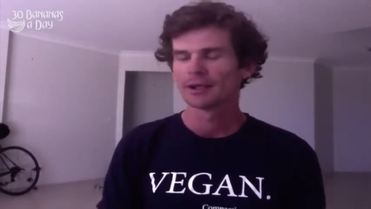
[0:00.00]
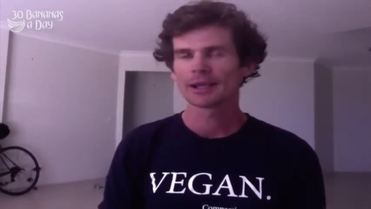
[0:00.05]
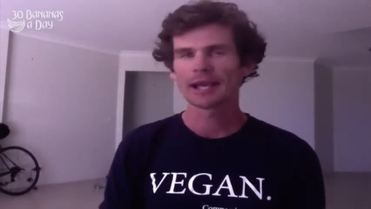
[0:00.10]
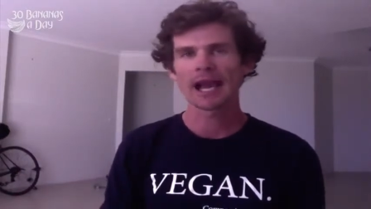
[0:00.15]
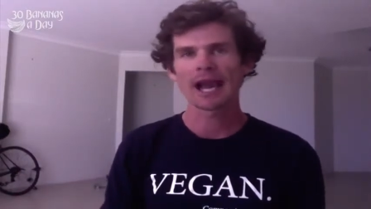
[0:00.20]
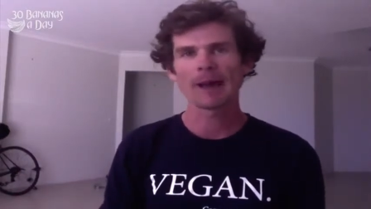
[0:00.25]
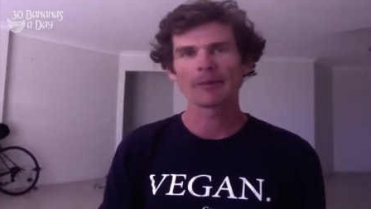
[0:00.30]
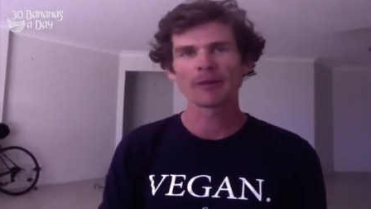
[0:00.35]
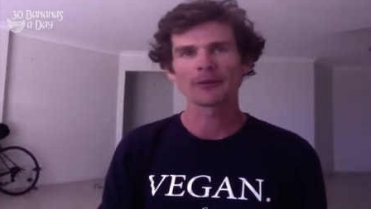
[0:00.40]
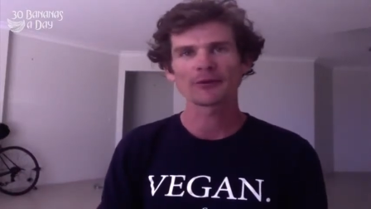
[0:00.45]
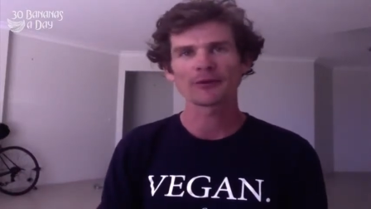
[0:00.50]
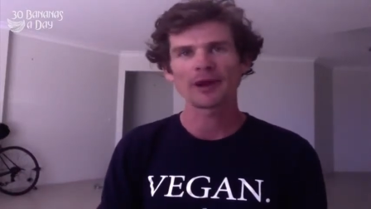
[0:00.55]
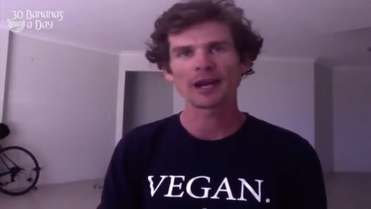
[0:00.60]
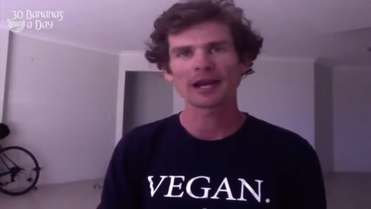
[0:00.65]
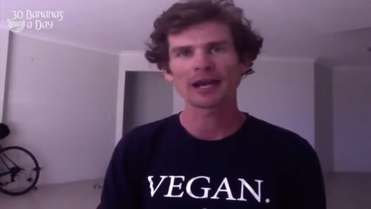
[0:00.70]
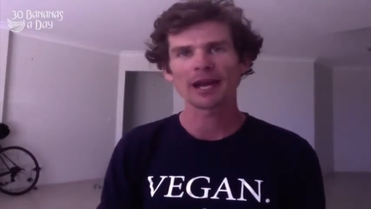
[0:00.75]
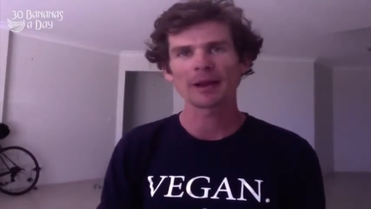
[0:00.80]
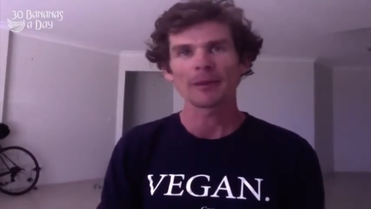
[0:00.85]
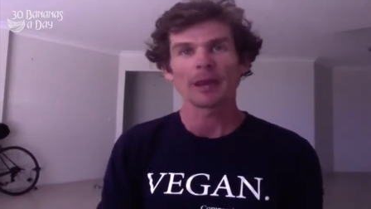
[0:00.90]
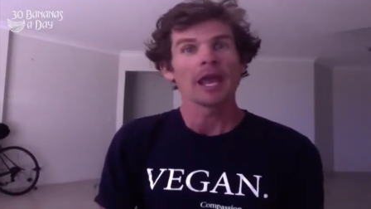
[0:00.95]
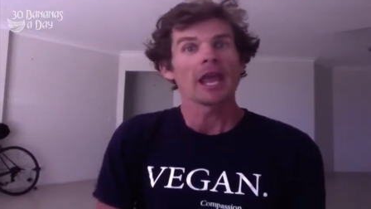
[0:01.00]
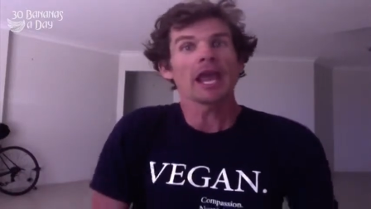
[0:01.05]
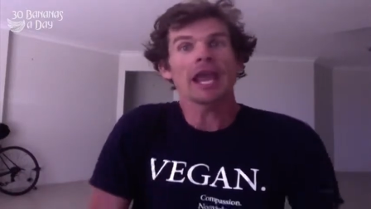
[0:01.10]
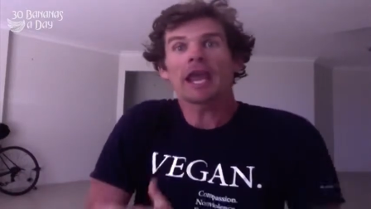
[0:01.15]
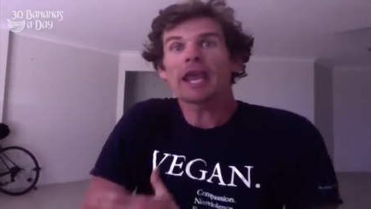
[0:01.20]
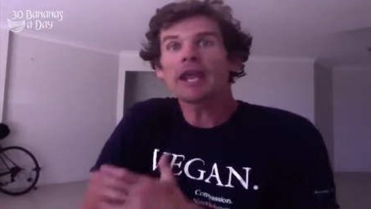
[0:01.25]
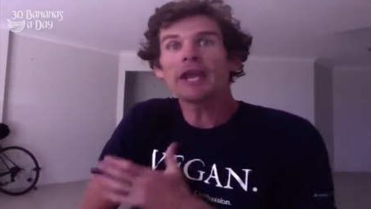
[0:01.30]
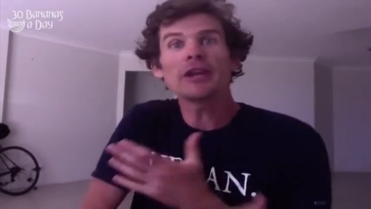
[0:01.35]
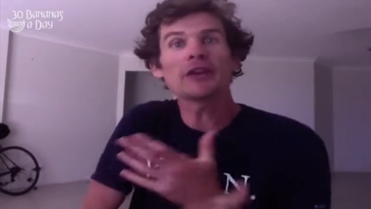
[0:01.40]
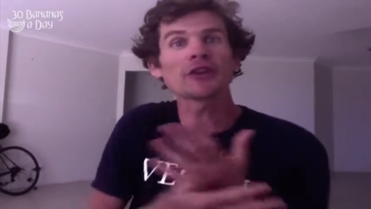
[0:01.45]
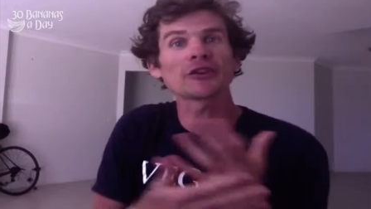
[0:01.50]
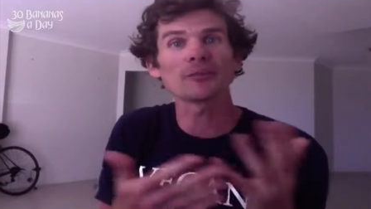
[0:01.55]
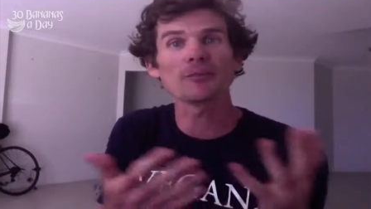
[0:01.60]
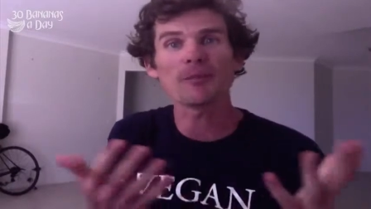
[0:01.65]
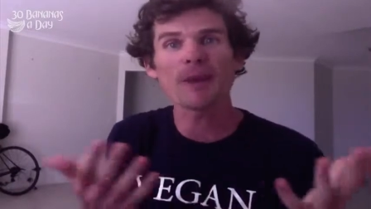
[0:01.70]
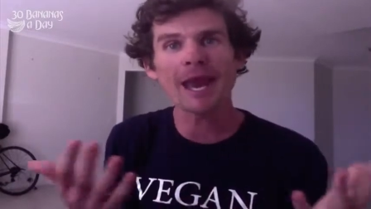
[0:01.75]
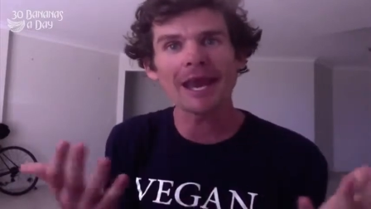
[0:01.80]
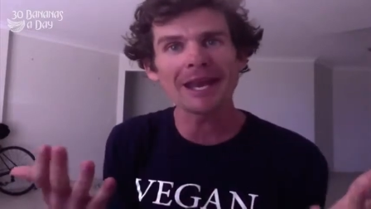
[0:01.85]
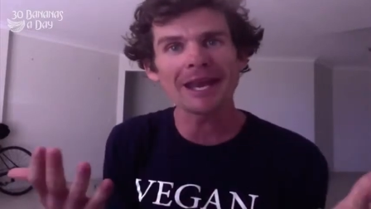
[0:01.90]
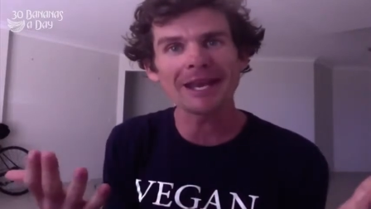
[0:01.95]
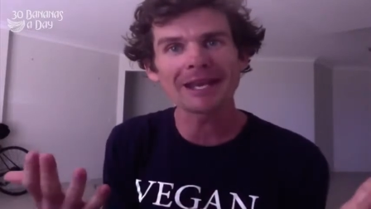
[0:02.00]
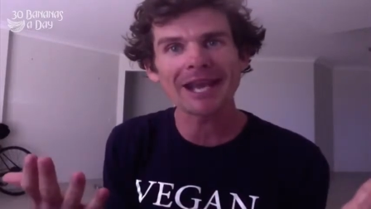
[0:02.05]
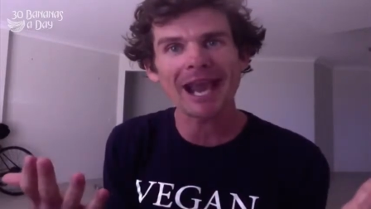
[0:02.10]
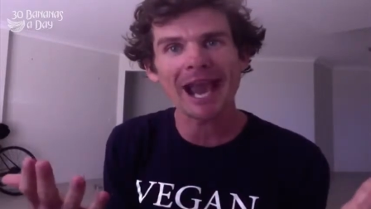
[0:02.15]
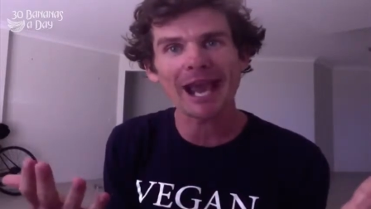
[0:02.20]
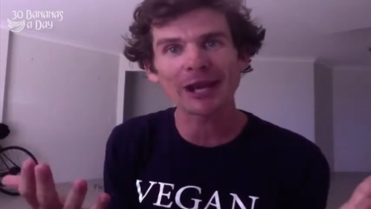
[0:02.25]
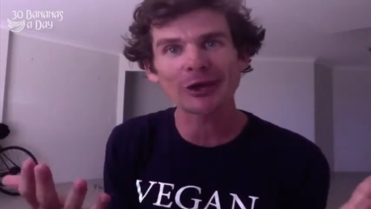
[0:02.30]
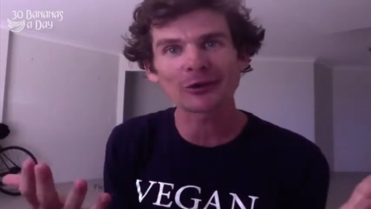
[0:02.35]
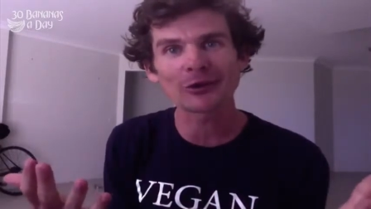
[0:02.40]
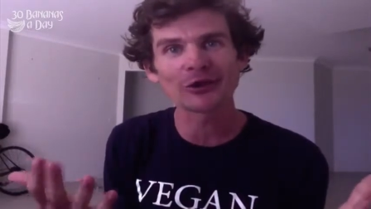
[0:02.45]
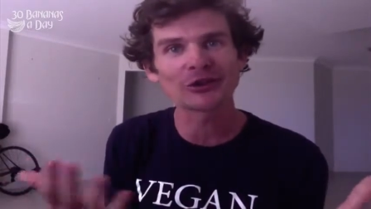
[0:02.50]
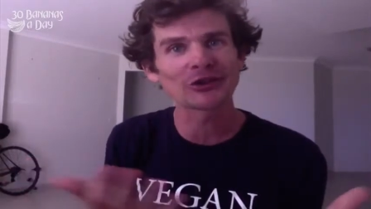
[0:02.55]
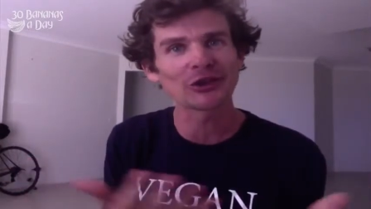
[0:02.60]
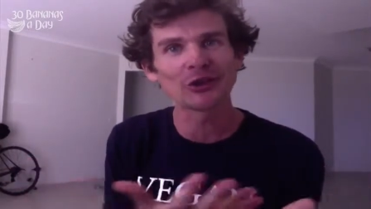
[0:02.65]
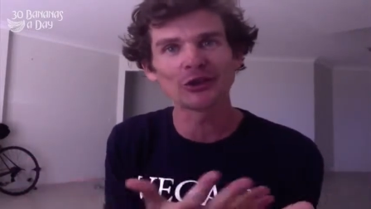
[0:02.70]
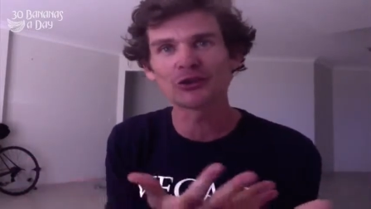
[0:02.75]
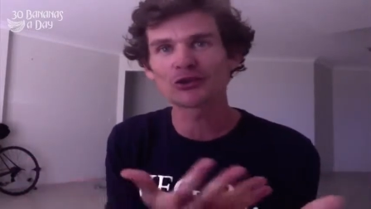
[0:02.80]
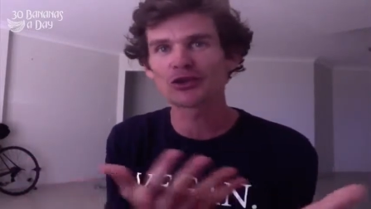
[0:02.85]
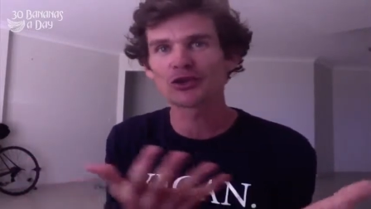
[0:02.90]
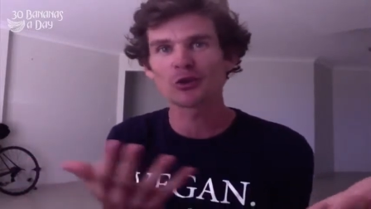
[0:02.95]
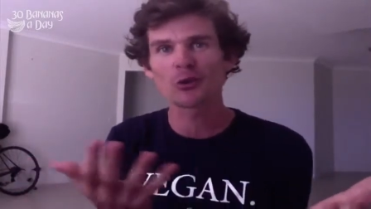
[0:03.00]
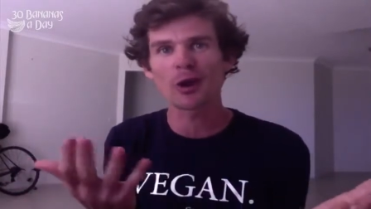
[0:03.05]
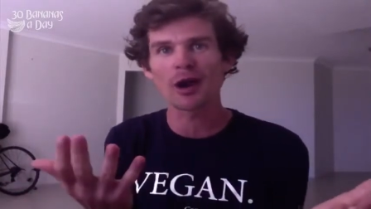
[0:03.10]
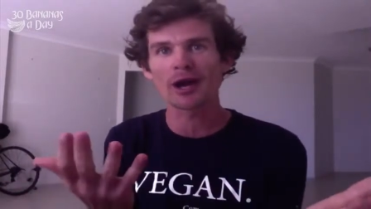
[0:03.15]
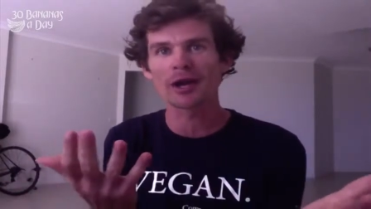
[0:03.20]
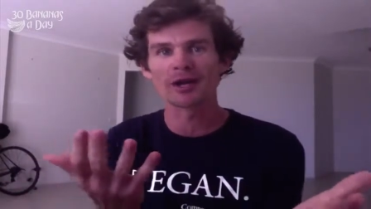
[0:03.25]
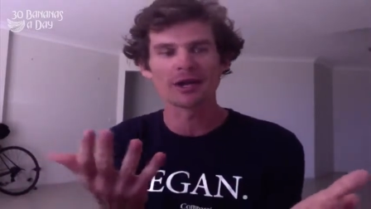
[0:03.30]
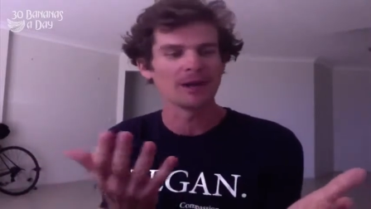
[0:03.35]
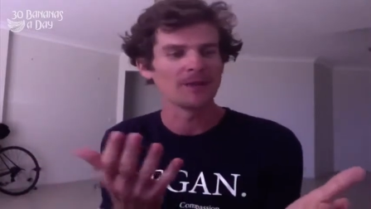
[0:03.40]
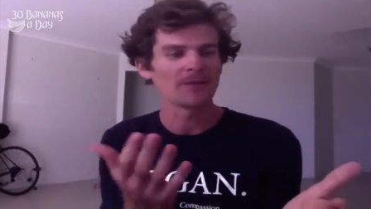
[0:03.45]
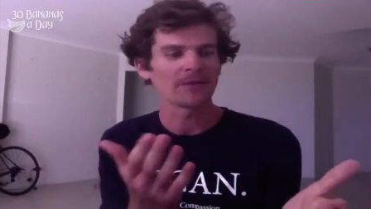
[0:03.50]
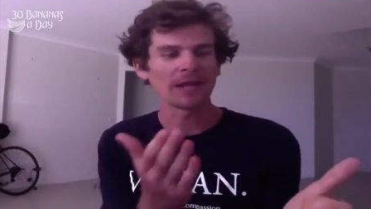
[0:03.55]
Carb the fuck up. Eat as many calories as you want.